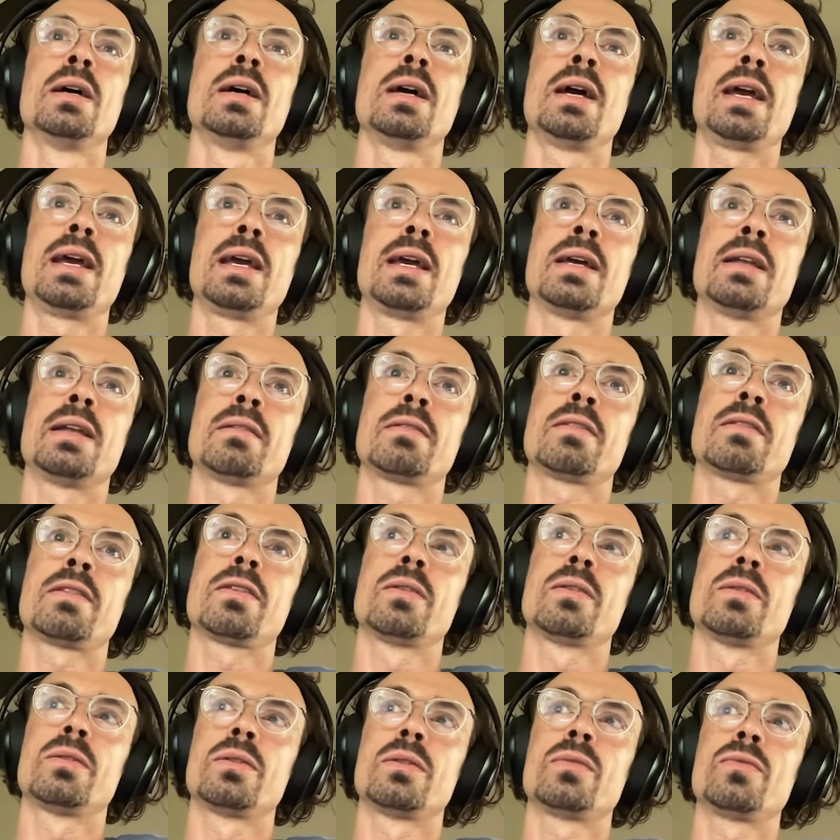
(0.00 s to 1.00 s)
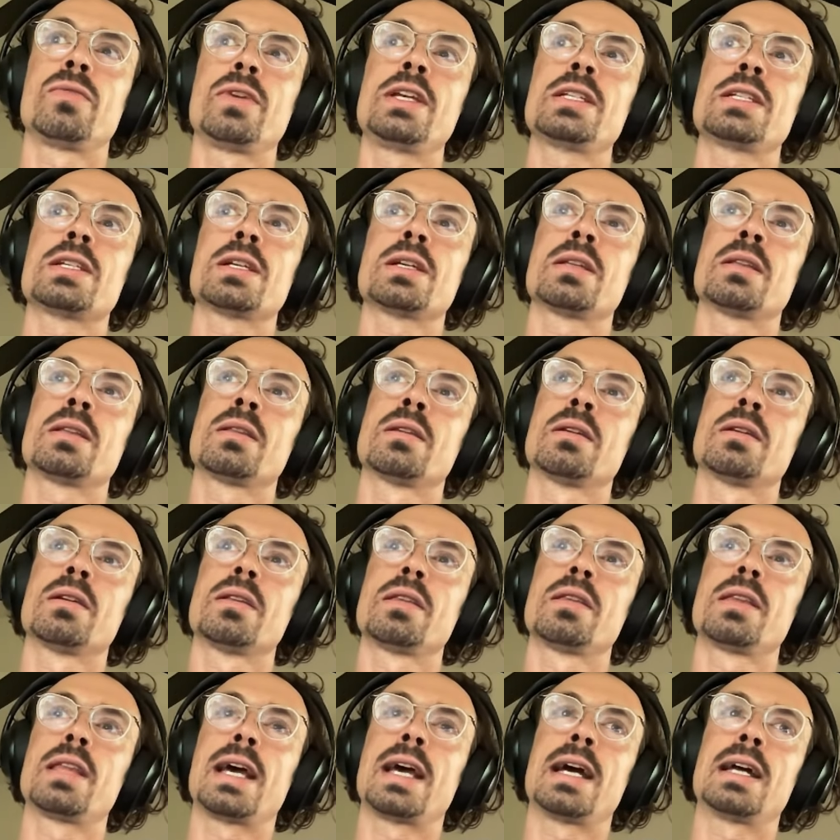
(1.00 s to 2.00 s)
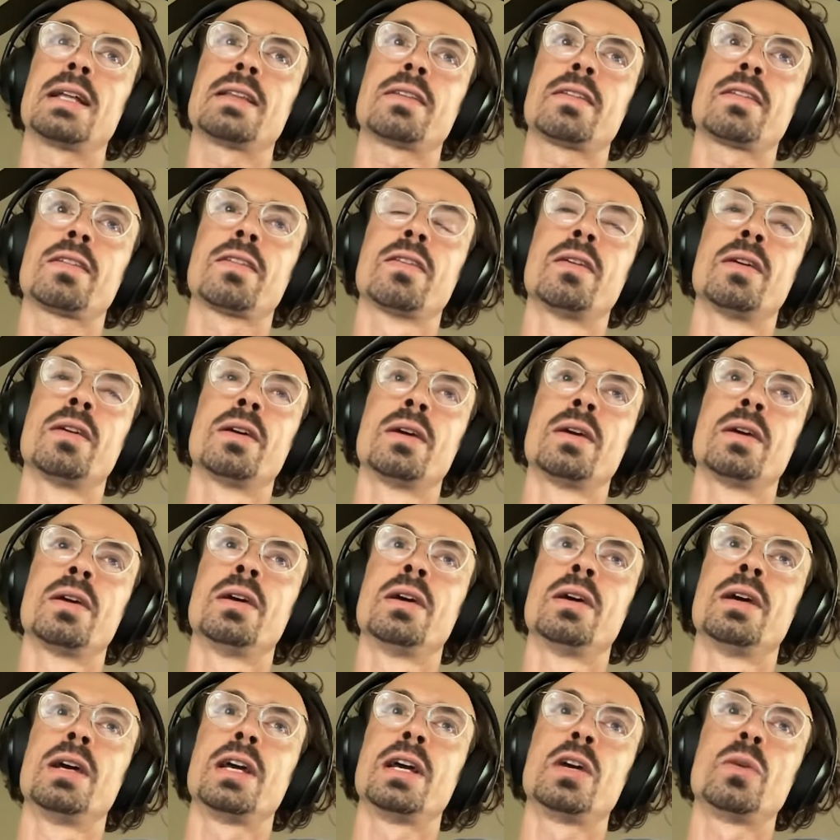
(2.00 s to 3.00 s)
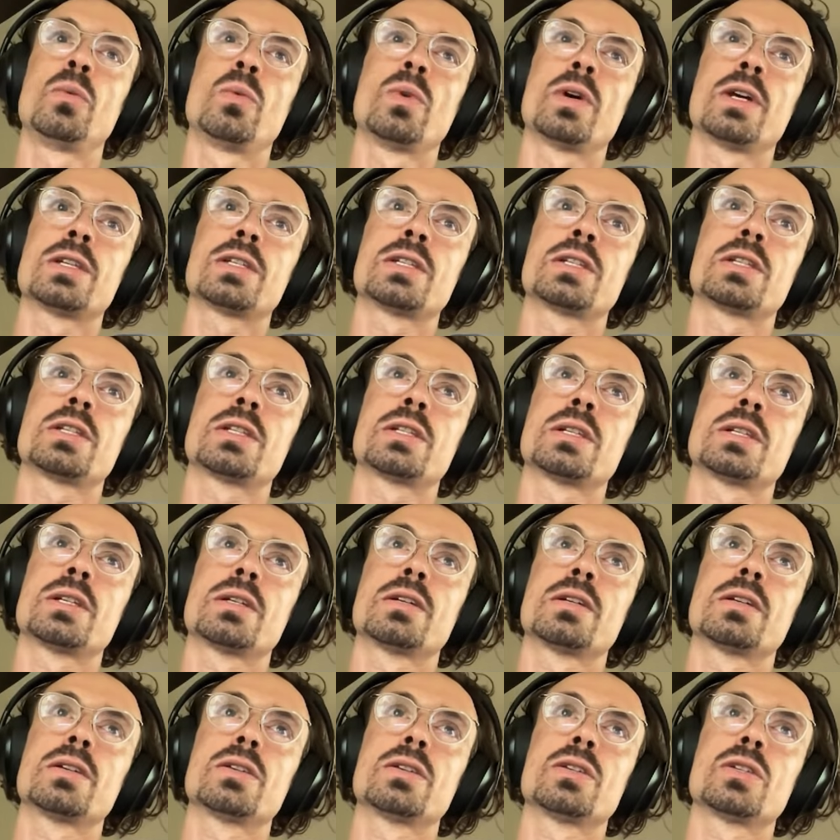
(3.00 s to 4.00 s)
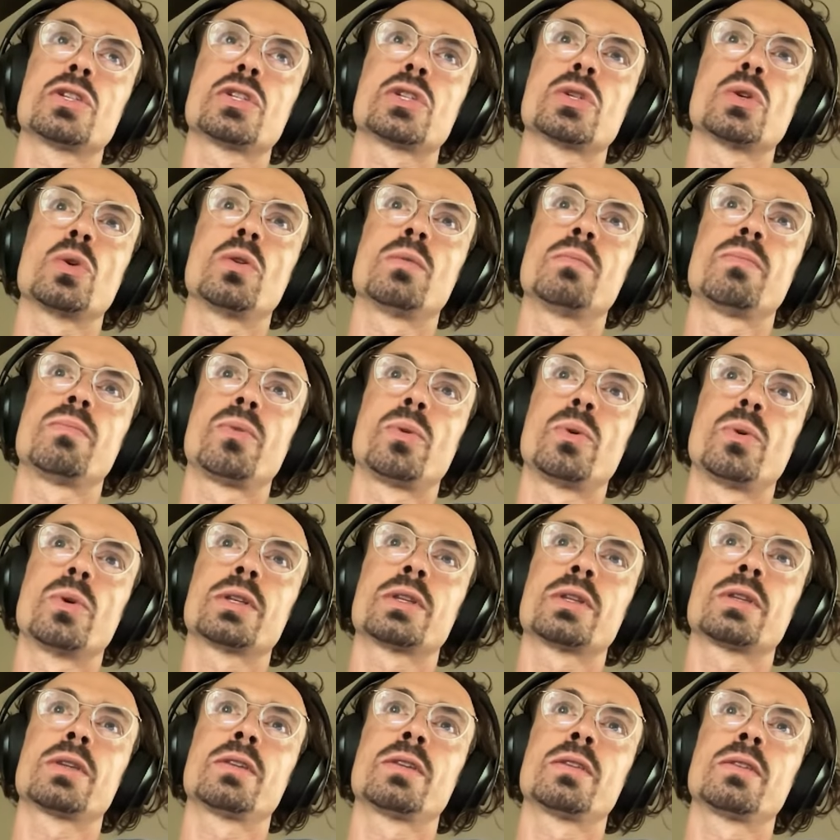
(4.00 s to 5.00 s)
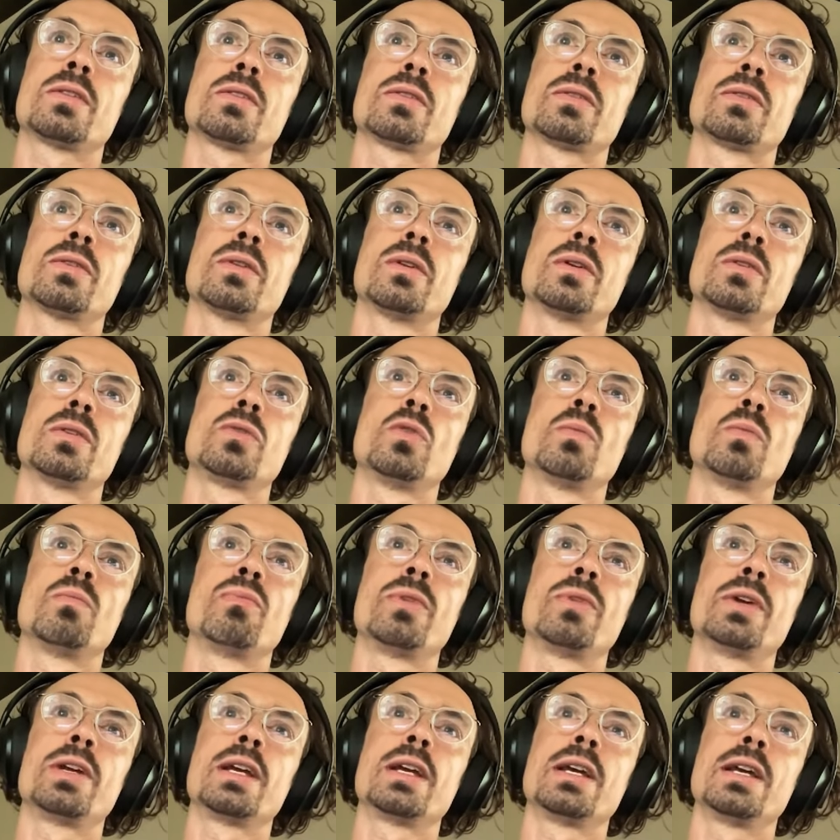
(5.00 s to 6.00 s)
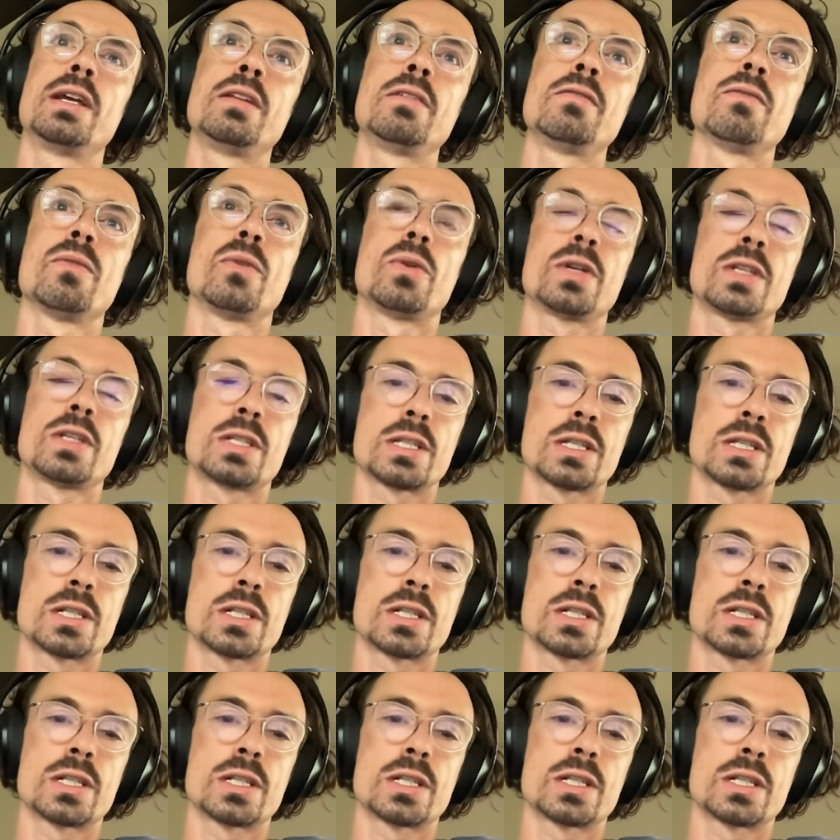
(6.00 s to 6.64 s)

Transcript: And the reason that it was so important to bring in voice